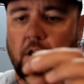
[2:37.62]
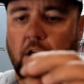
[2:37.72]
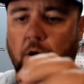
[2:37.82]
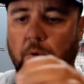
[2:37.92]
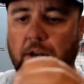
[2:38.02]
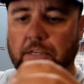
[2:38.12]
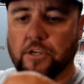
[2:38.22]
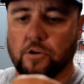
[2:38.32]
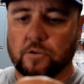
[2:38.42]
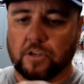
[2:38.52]
And what I
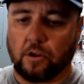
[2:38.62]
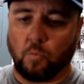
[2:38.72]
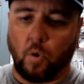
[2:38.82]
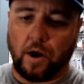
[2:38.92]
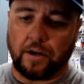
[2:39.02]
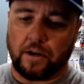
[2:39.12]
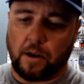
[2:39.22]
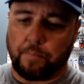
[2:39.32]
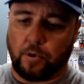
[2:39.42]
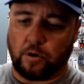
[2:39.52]
do is I'll wind it
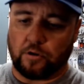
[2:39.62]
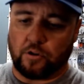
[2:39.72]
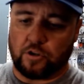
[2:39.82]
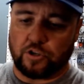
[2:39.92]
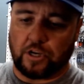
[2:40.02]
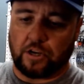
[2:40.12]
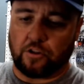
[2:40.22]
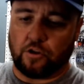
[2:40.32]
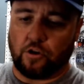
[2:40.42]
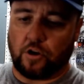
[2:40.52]
up onto the shank of
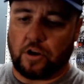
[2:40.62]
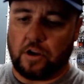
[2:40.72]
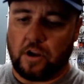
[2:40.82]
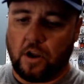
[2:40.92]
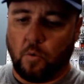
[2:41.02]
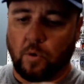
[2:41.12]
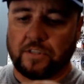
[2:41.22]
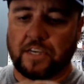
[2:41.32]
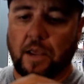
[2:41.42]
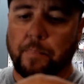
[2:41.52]
the hook. Once
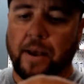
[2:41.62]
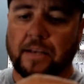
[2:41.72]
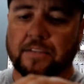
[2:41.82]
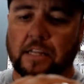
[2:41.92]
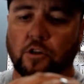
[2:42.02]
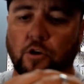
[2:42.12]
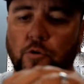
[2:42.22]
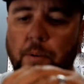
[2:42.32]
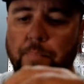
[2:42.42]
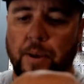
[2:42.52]
I get past that little
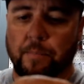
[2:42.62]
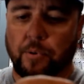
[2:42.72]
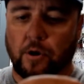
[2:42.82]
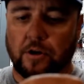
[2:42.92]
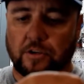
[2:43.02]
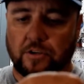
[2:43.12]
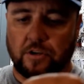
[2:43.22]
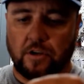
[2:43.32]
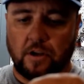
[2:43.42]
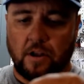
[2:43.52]
grip pin part,
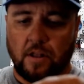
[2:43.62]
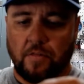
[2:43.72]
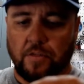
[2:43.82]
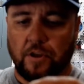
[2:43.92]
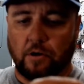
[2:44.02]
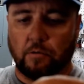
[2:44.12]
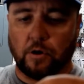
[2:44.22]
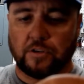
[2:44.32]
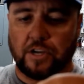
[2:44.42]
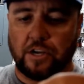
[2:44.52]
then I'll
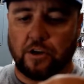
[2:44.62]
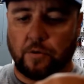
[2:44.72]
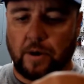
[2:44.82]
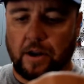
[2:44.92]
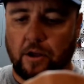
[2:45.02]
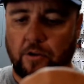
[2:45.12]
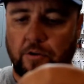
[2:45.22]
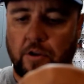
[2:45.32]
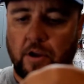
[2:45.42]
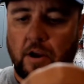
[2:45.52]
rotate it
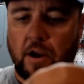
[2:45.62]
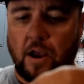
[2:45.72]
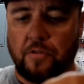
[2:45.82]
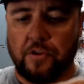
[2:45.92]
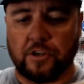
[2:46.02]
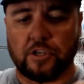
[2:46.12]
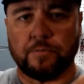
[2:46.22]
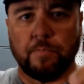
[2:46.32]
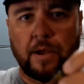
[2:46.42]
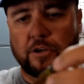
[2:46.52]
around and then just
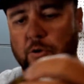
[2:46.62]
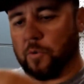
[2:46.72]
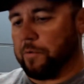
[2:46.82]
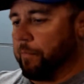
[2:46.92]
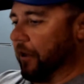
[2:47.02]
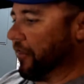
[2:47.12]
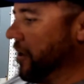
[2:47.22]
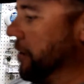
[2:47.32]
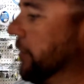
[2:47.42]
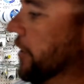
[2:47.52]
measure it with my
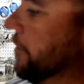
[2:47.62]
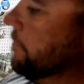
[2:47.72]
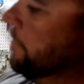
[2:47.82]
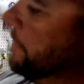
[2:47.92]
thumb here.